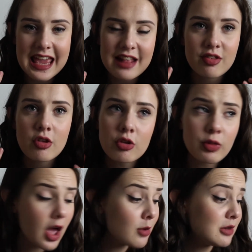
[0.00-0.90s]
It's
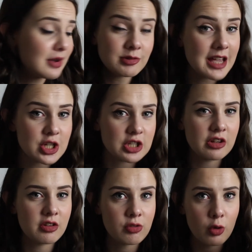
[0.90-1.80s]
the only foundation
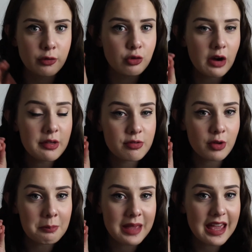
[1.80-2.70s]
that doesn't sort of crust
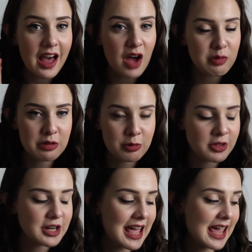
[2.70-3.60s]
on me halfway through
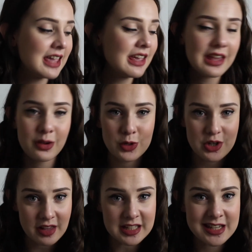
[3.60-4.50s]
the day, which
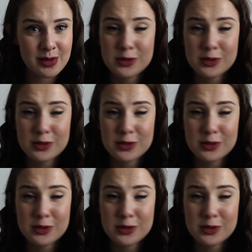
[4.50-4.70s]
is ideal.